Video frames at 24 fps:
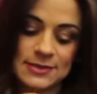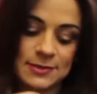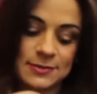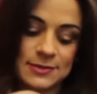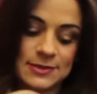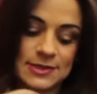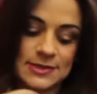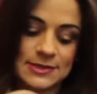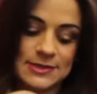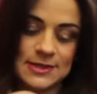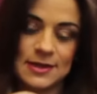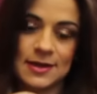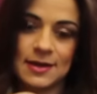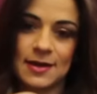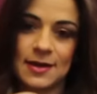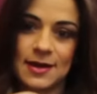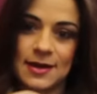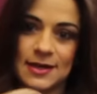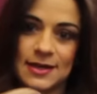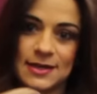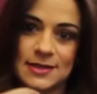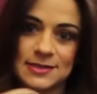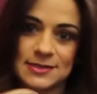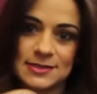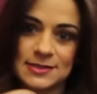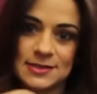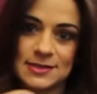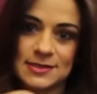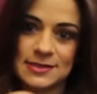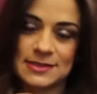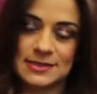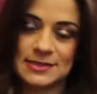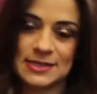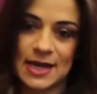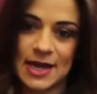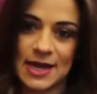so it doesn't cut into the
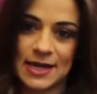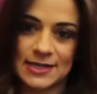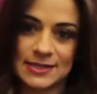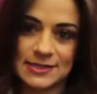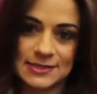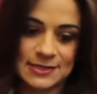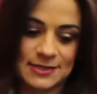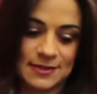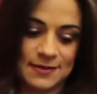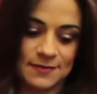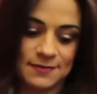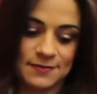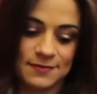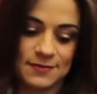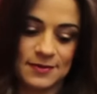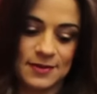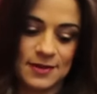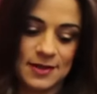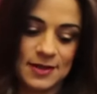sides of